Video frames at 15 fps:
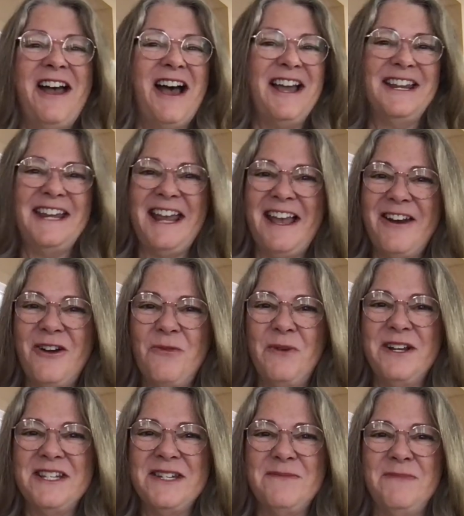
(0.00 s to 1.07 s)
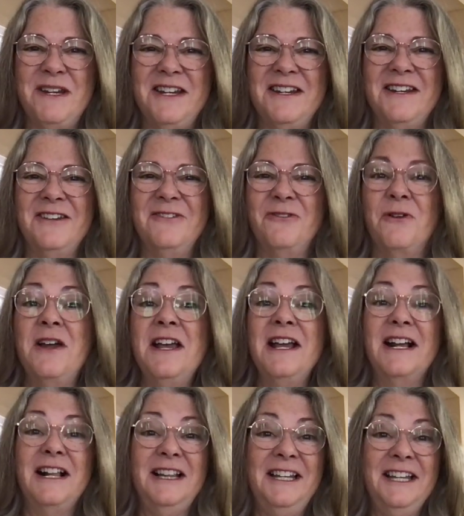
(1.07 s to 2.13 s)
I cannot wait to meet you.
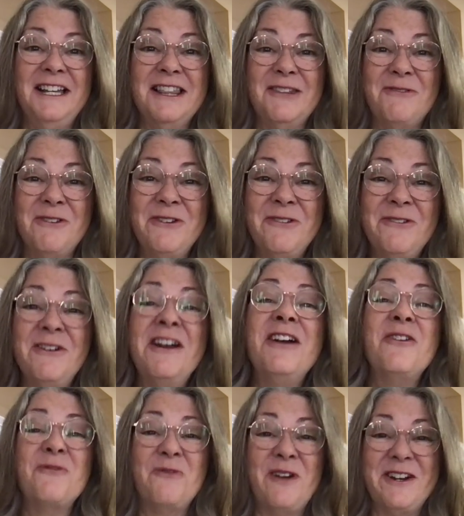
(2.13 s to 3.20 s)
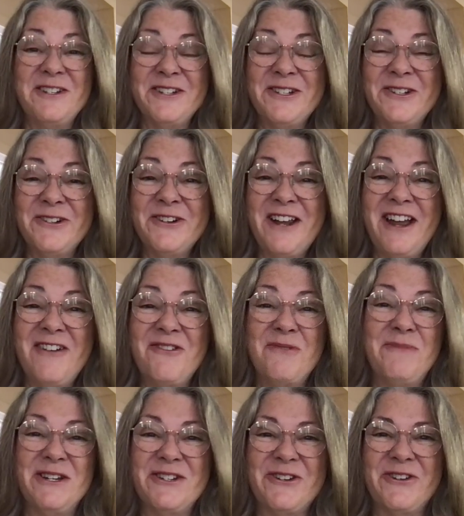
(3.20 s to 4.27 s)
Click through, register now, and
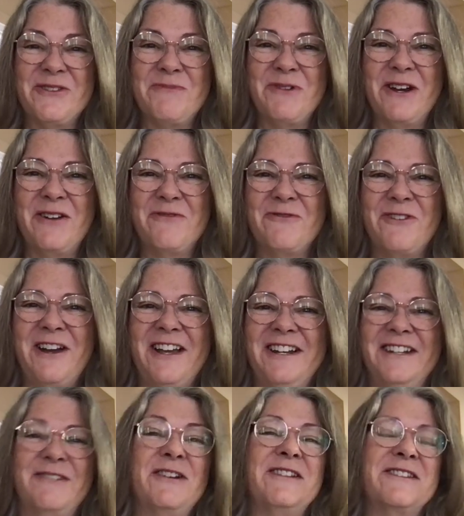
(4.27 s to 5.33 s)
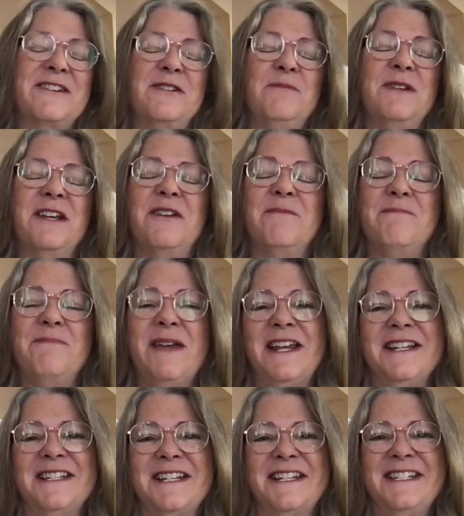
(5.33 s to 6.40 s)
be sure to bring a friend. It's going to be an
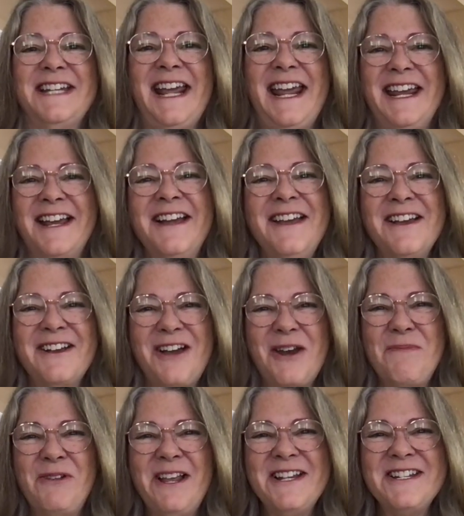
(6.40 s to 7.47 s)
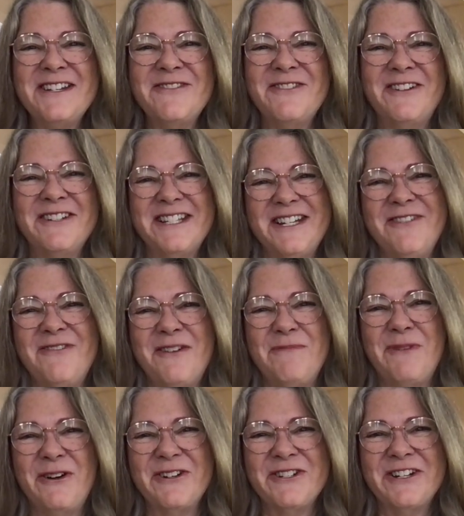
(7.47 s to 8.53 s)
amazing day. God bless you, and I'll see you on
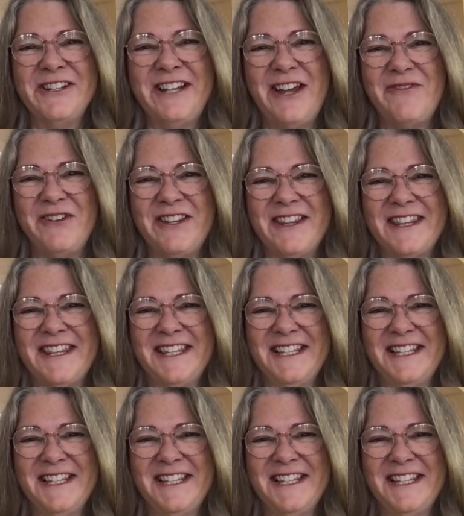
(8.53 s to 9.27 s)
March 11th.